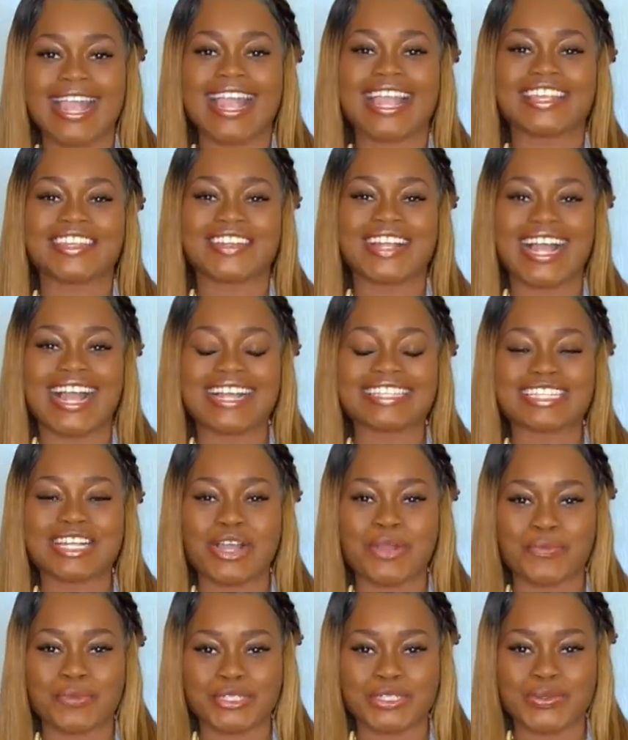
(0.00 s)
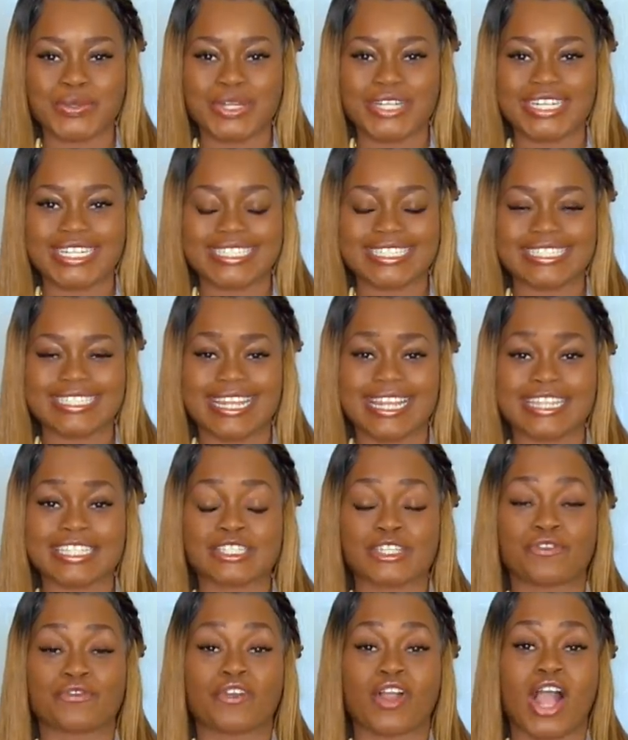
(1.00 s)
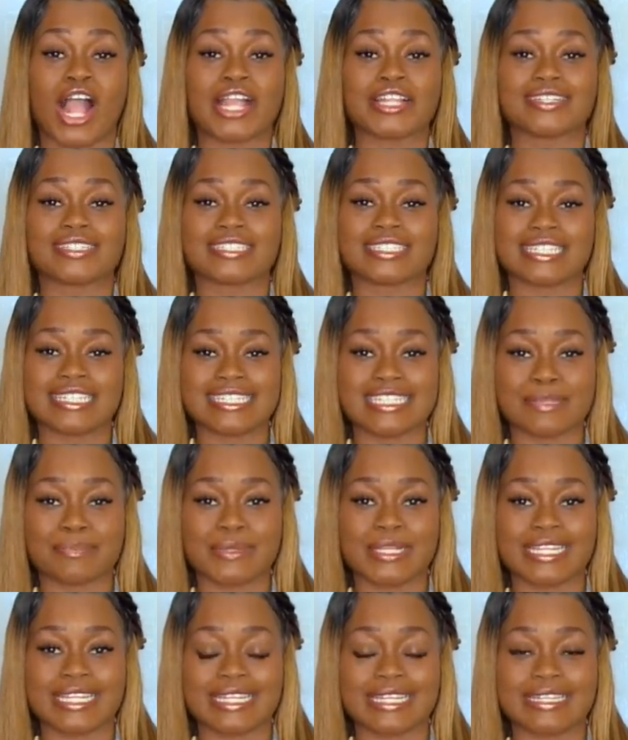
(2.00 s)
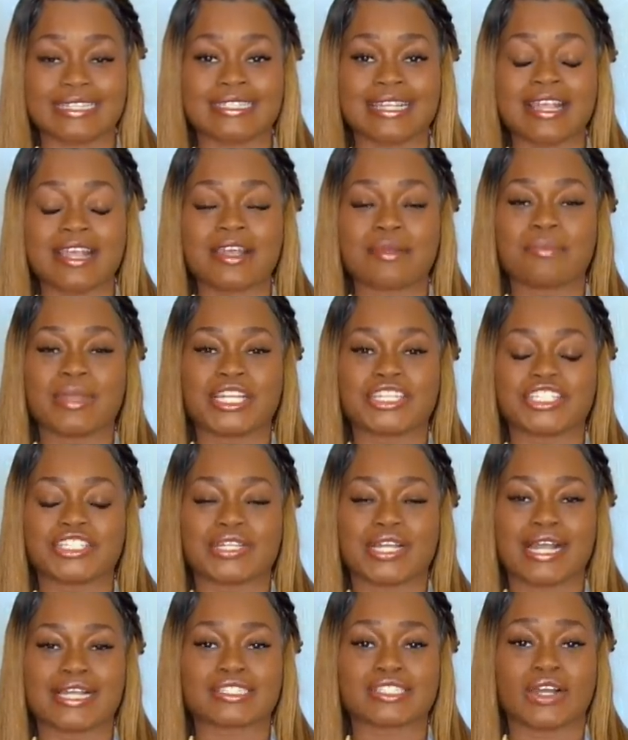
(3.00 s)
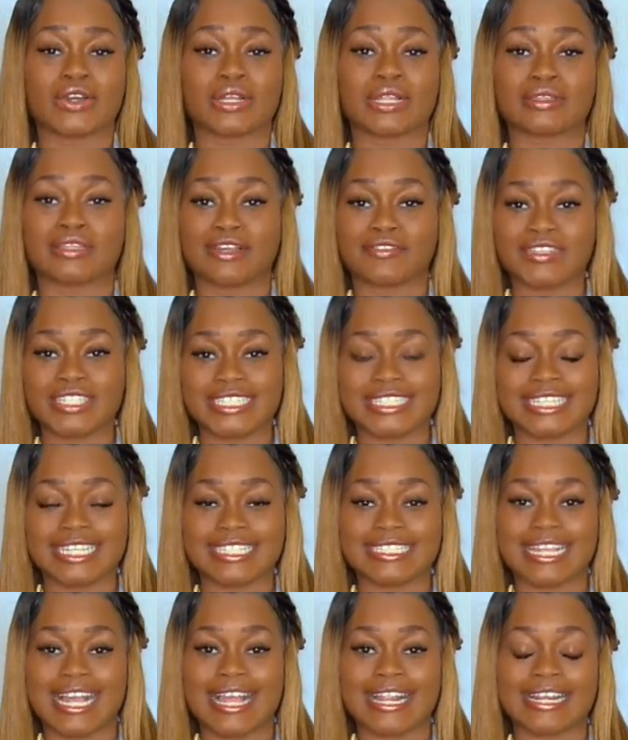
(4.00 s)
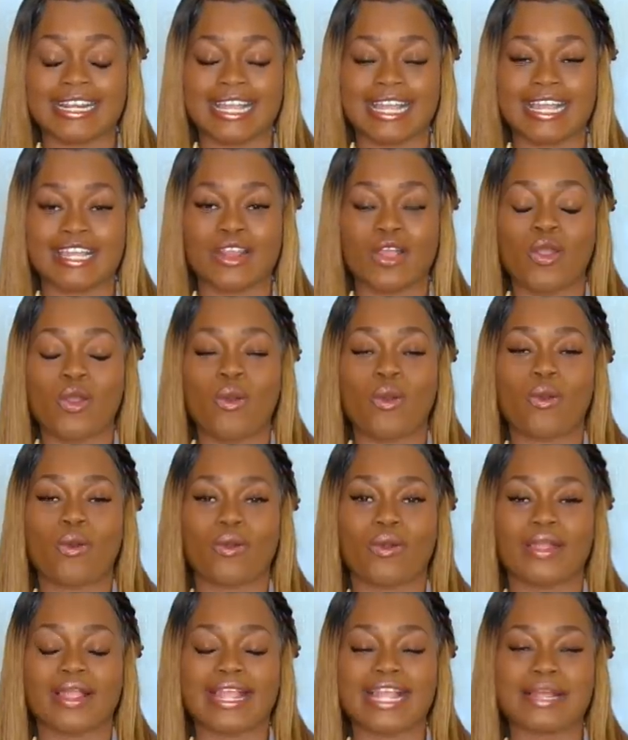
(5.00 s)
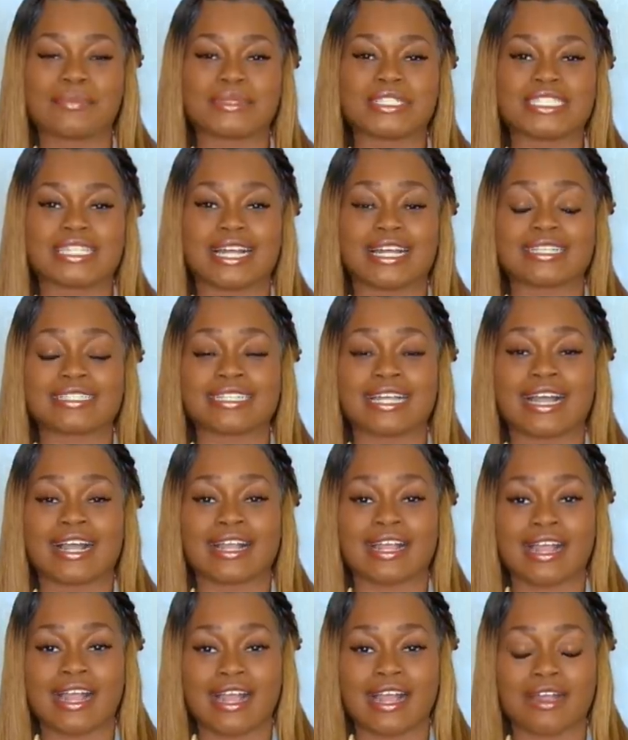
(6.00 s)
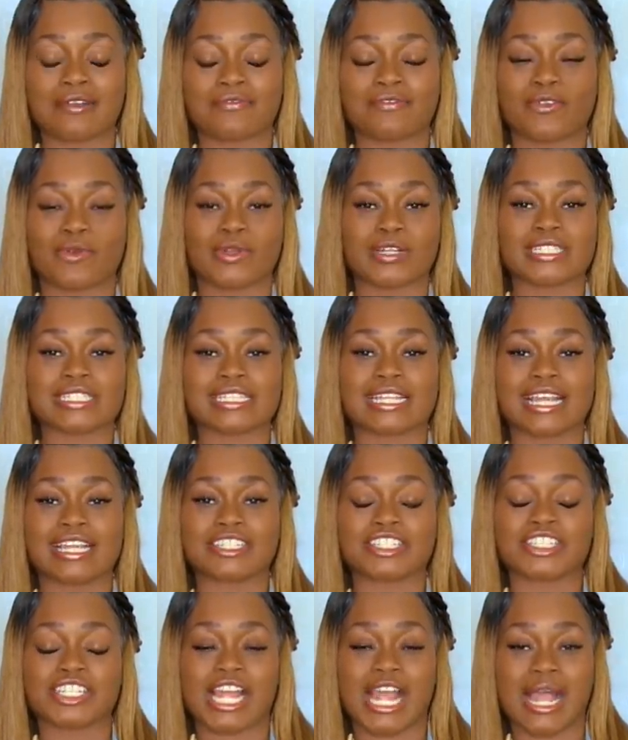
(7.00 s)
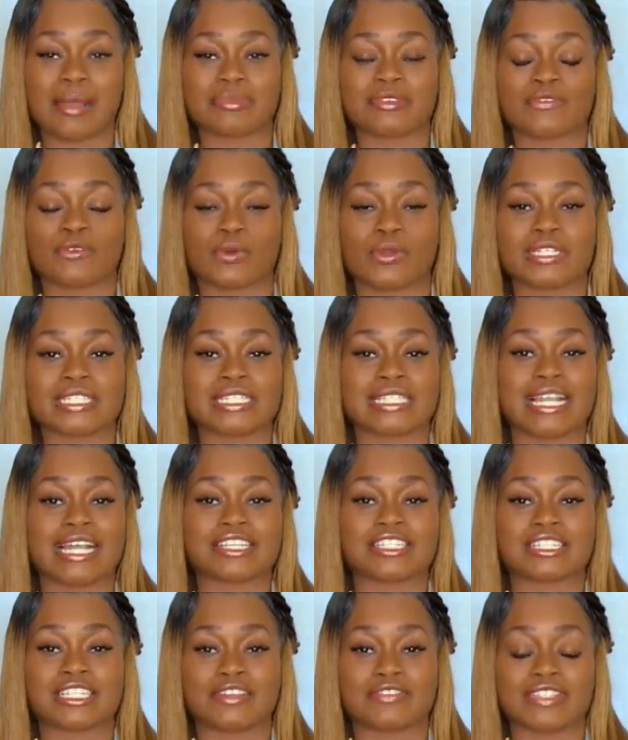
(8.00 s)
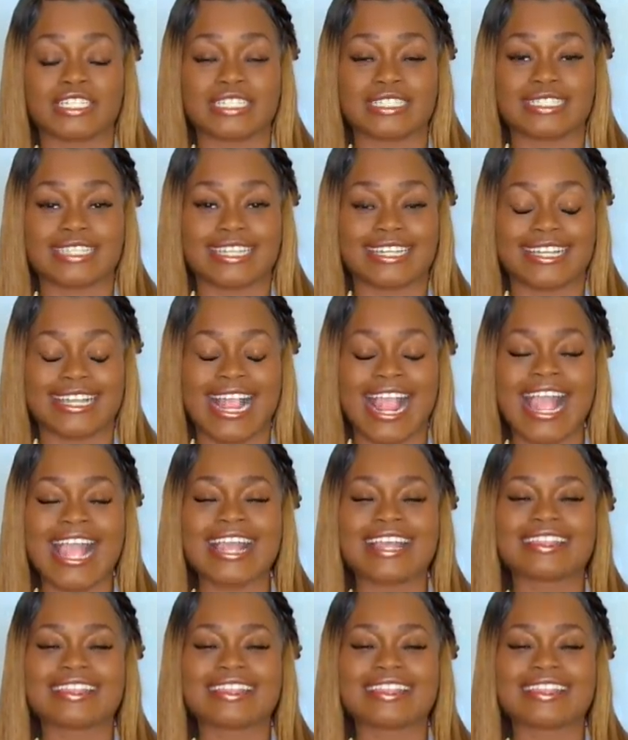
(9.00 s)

Hey, you guys, I hope you're doing good today. So for all your tea sipping needs, make sure you guys go to lovelytea.net or amazon.com/shops/lovelytea.